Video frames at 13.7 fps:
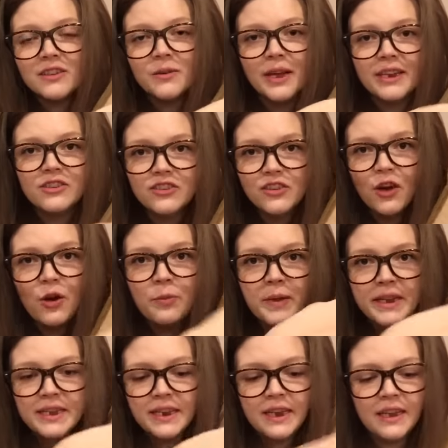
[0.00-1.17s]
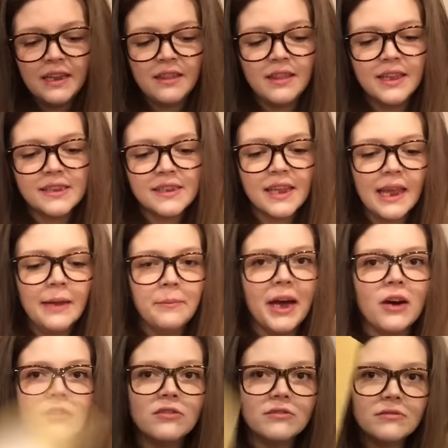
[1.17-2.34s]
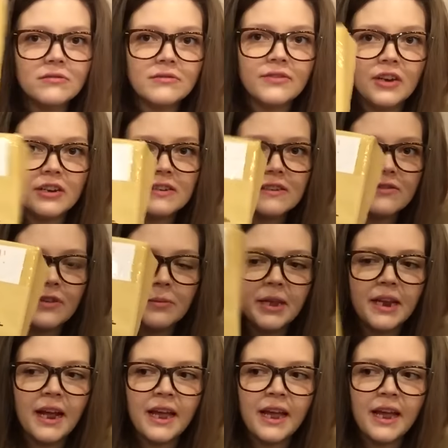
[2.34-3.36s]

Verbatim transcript: So I just opened it, and this came out first from it.